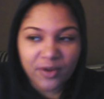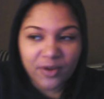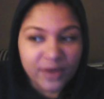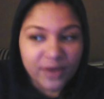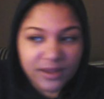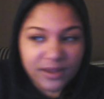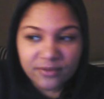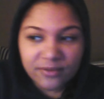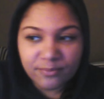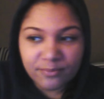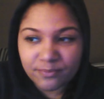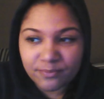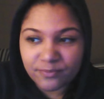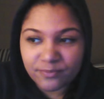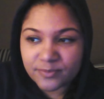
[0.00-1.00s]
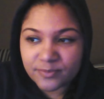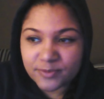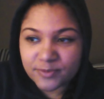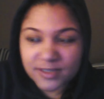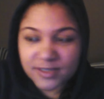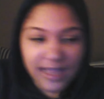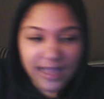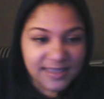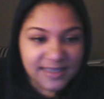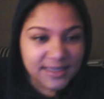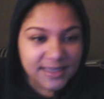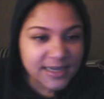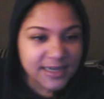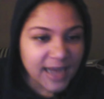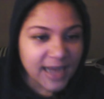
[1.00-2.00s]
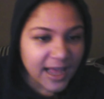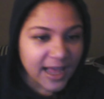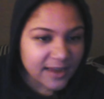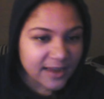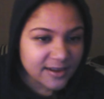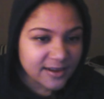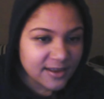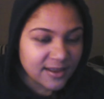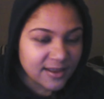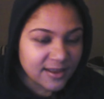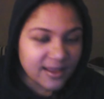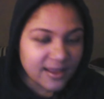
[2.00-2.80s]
very scantily clad.